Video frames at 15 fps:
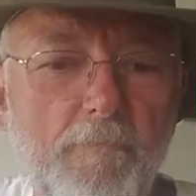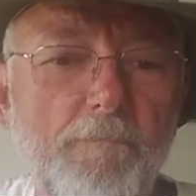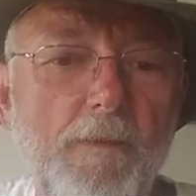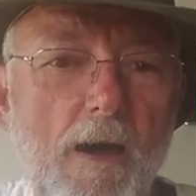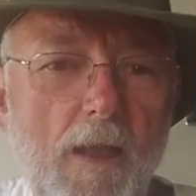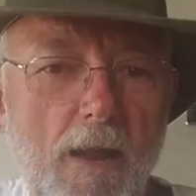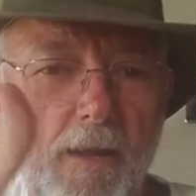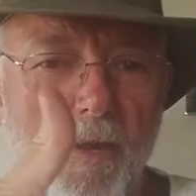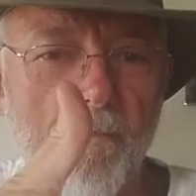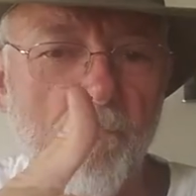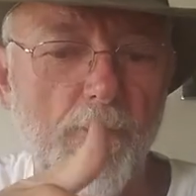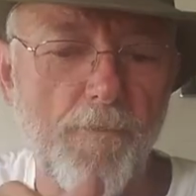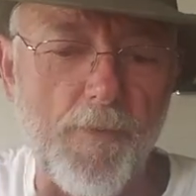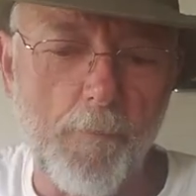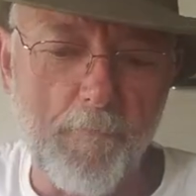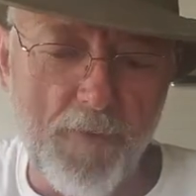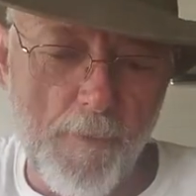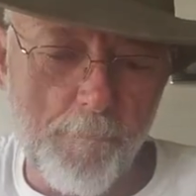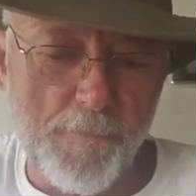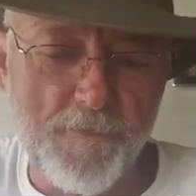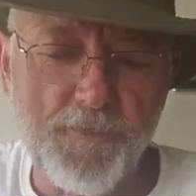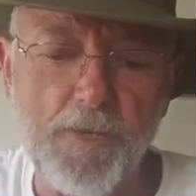not, I give her a thumbs
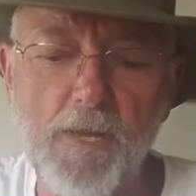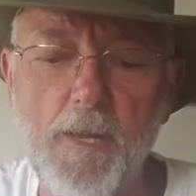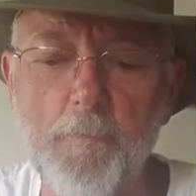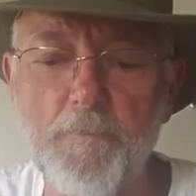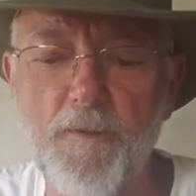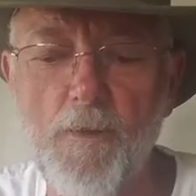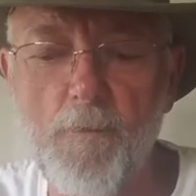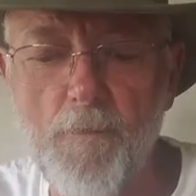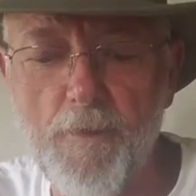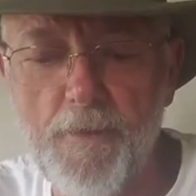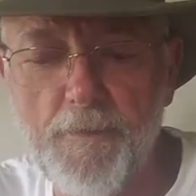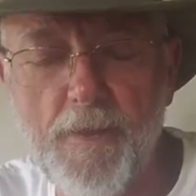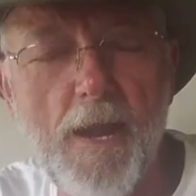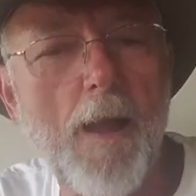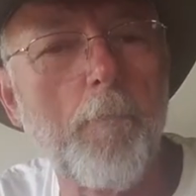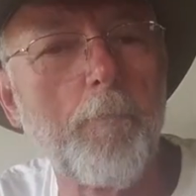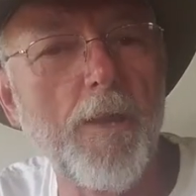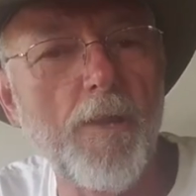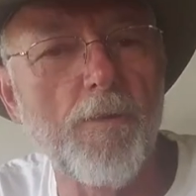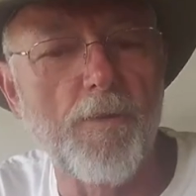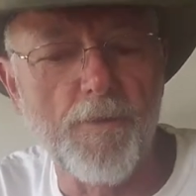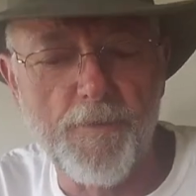up, and she keeps going, and then I
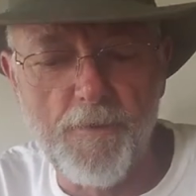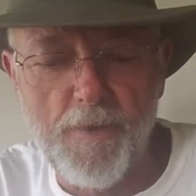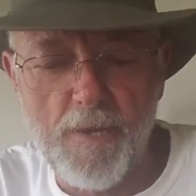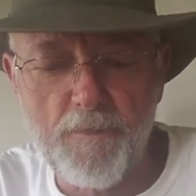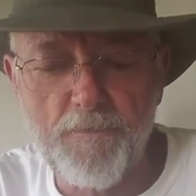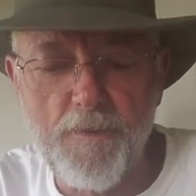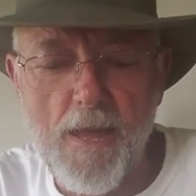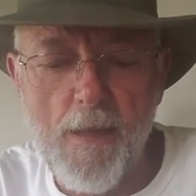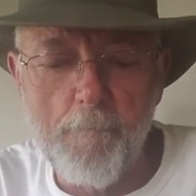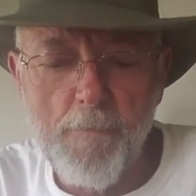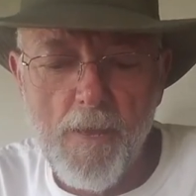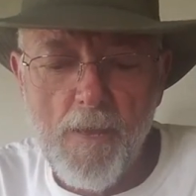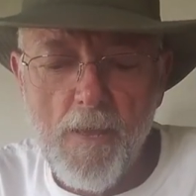meet her at the next stop.